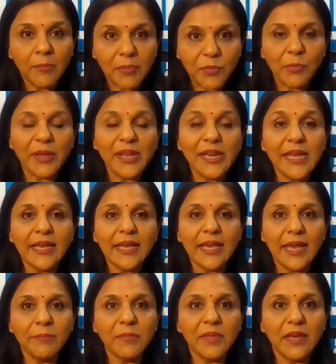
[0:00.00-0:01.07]
But when he
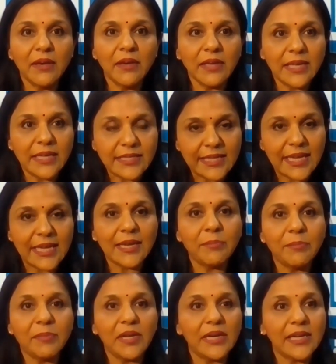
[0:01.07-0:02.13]
came here, he set
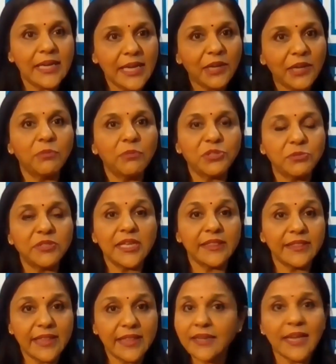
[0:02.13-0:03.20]
up a clinic, which was
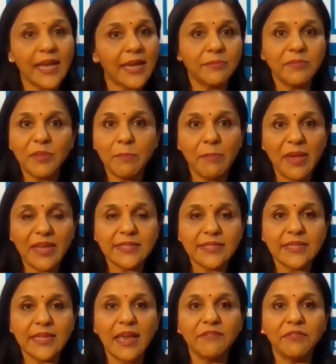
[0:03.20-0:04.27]
at that time the
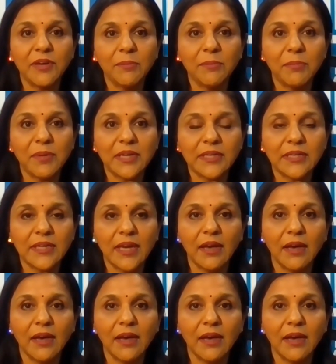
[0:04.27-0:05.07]
best ever, but